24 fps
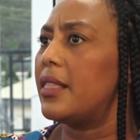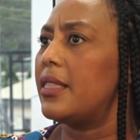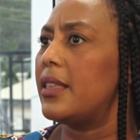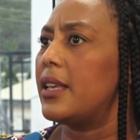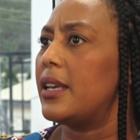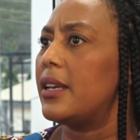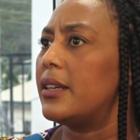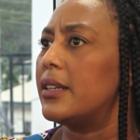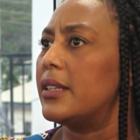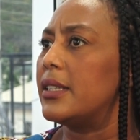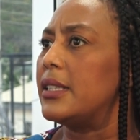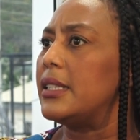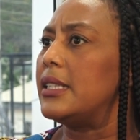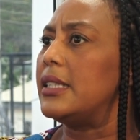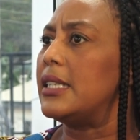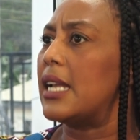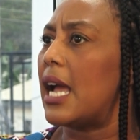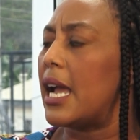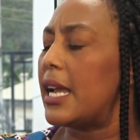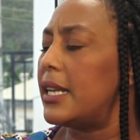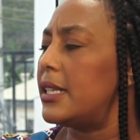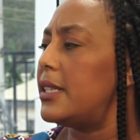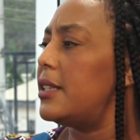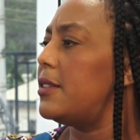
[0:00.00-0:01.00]
think
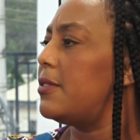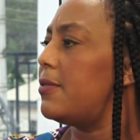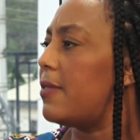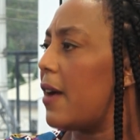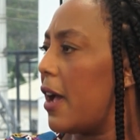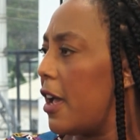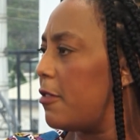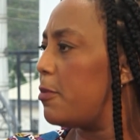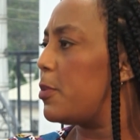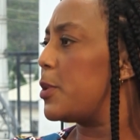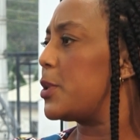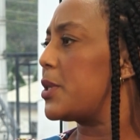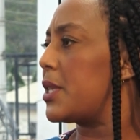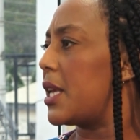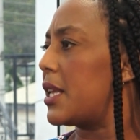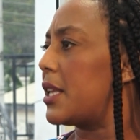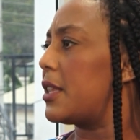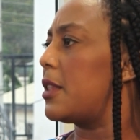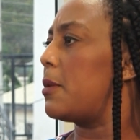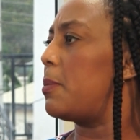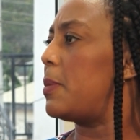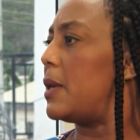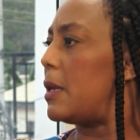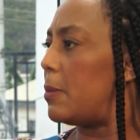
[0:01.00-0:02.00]
95%
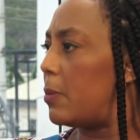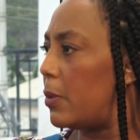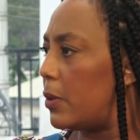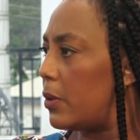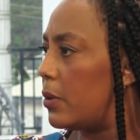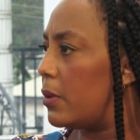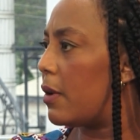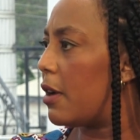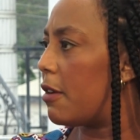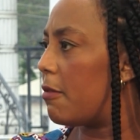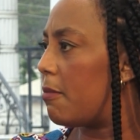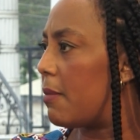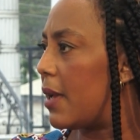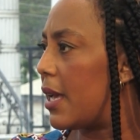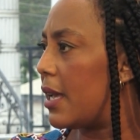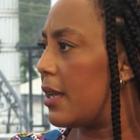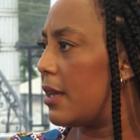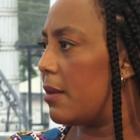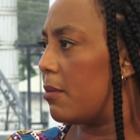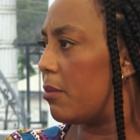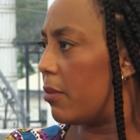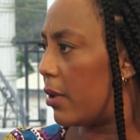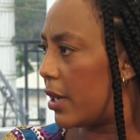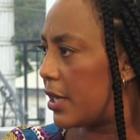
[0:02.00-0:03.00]
of the people who i've
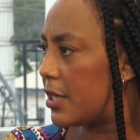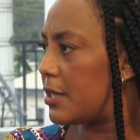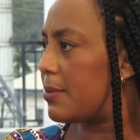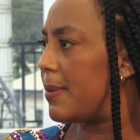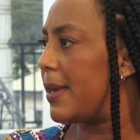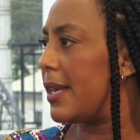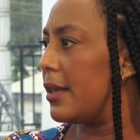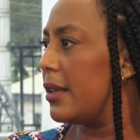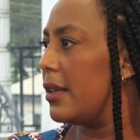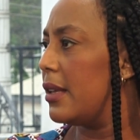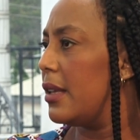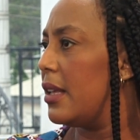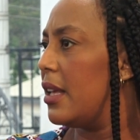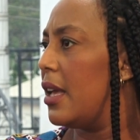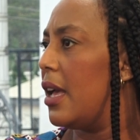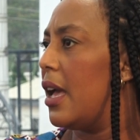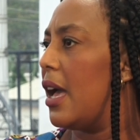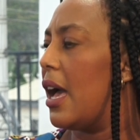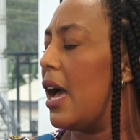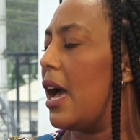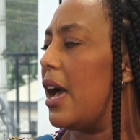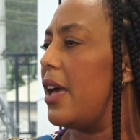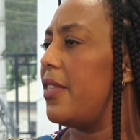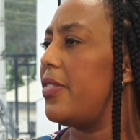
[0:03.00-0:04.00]
met embrace me
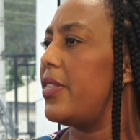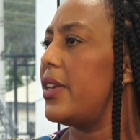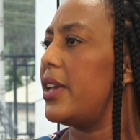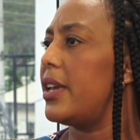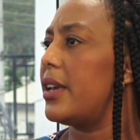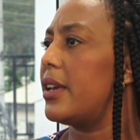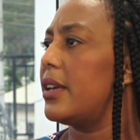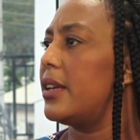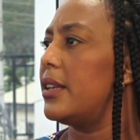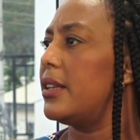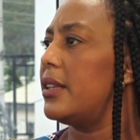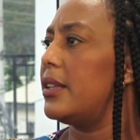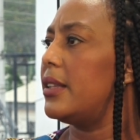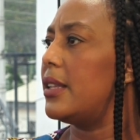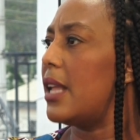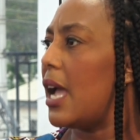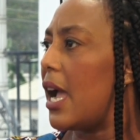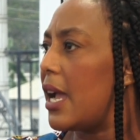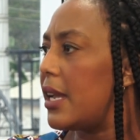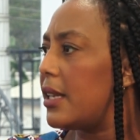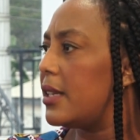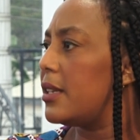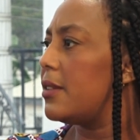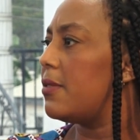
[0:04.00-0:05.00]
mm-hmm. i think
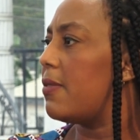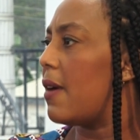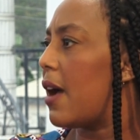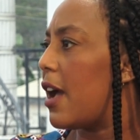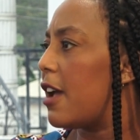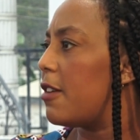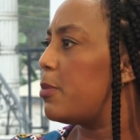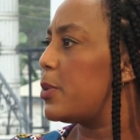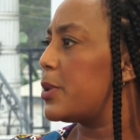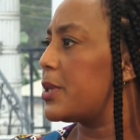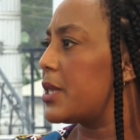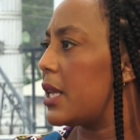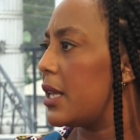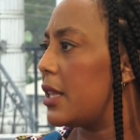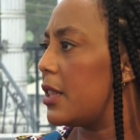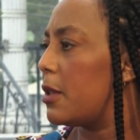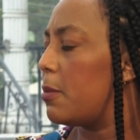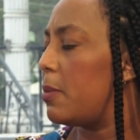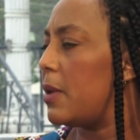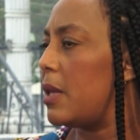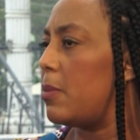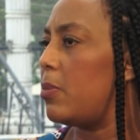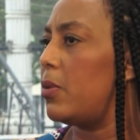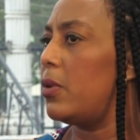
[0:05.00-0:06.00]
95% of
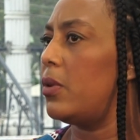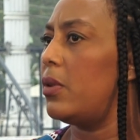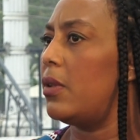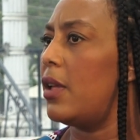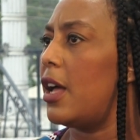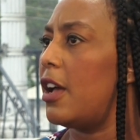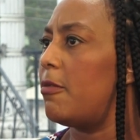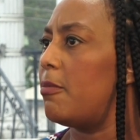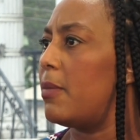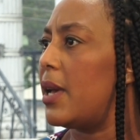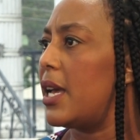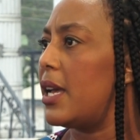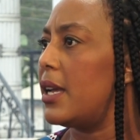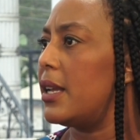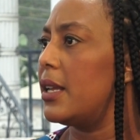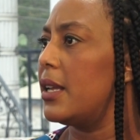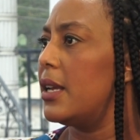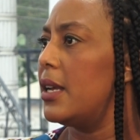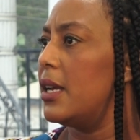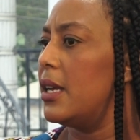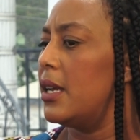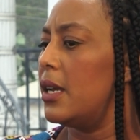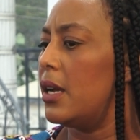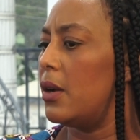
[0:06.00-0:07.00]
the people who i've met
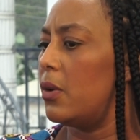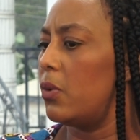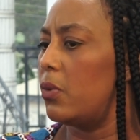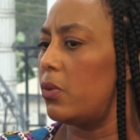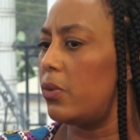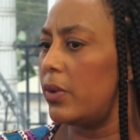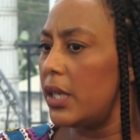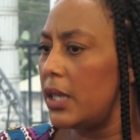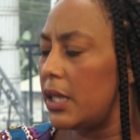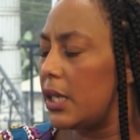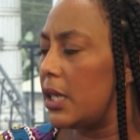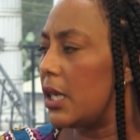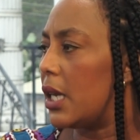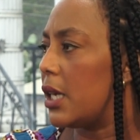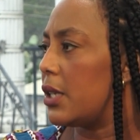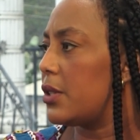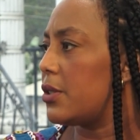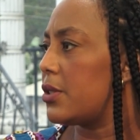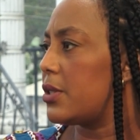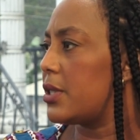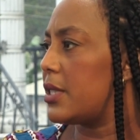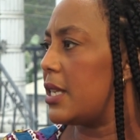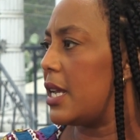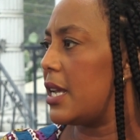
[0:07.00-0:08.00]
really
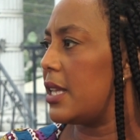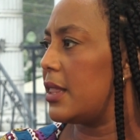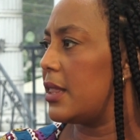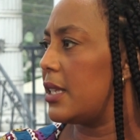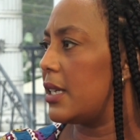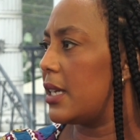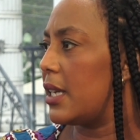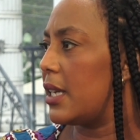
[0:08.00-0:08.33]
understand the